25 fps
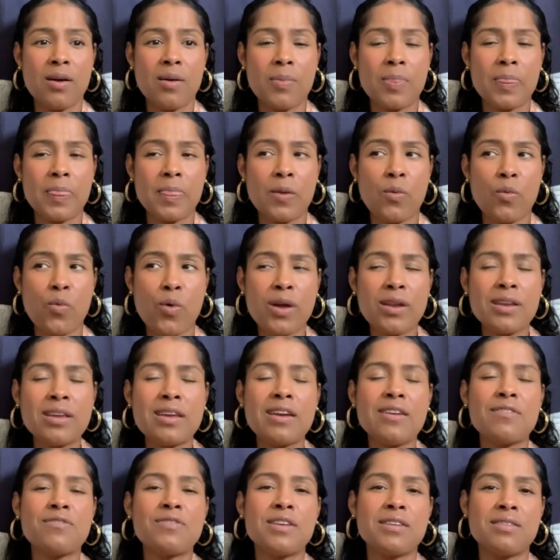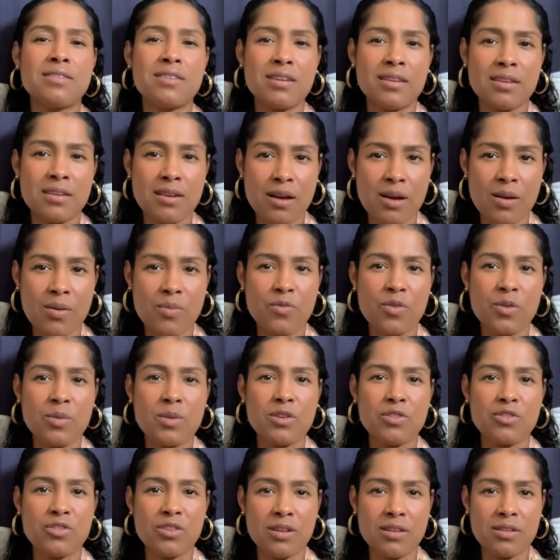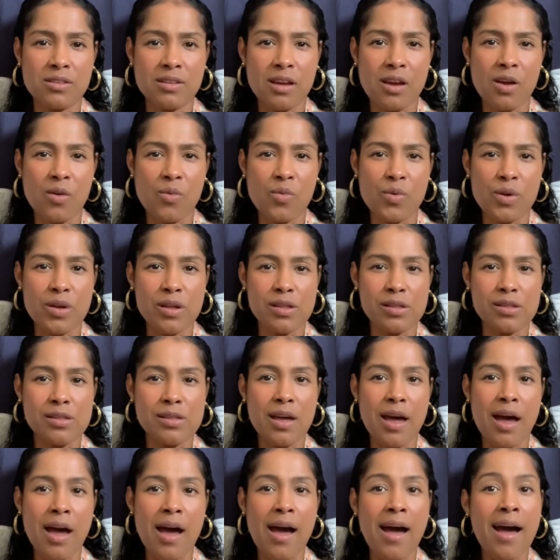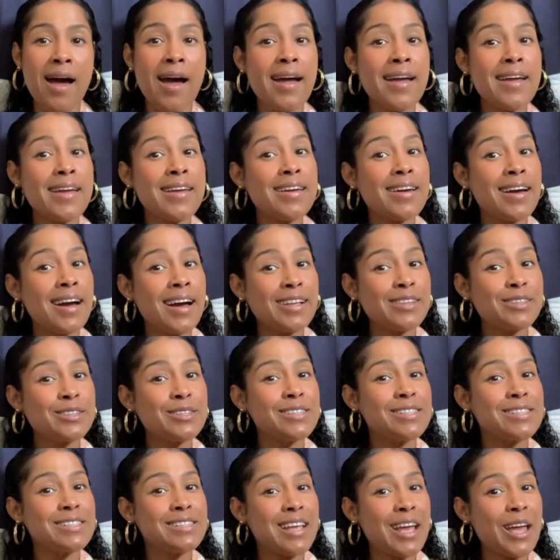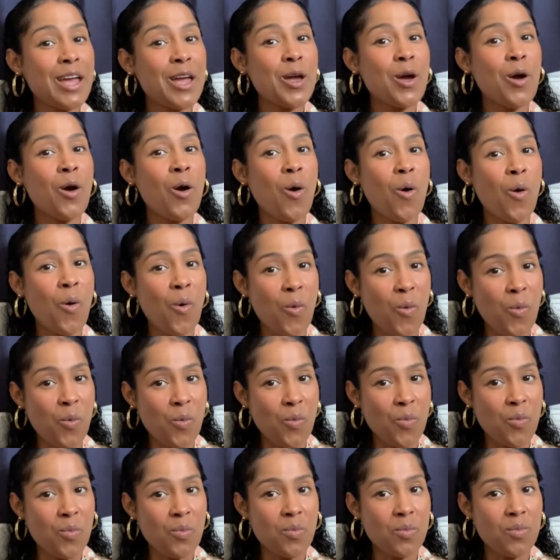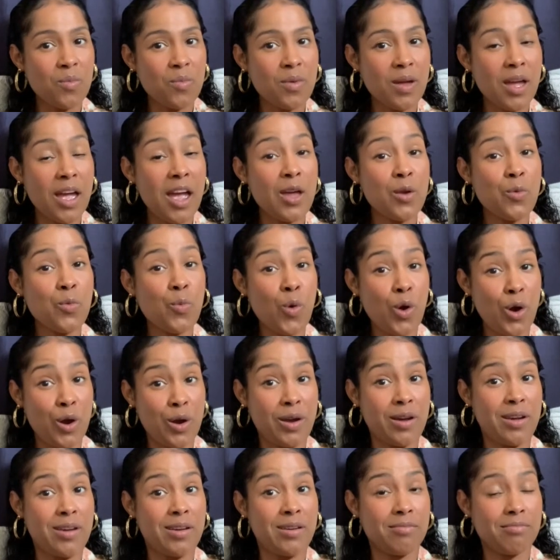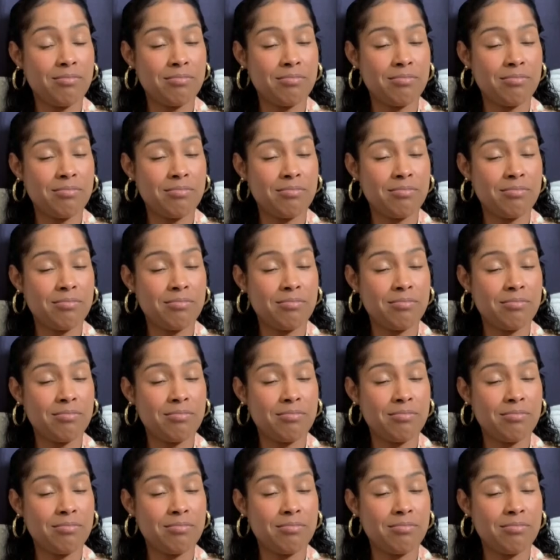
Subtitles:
One gift that did come from the shutdown was I got to stay home and work.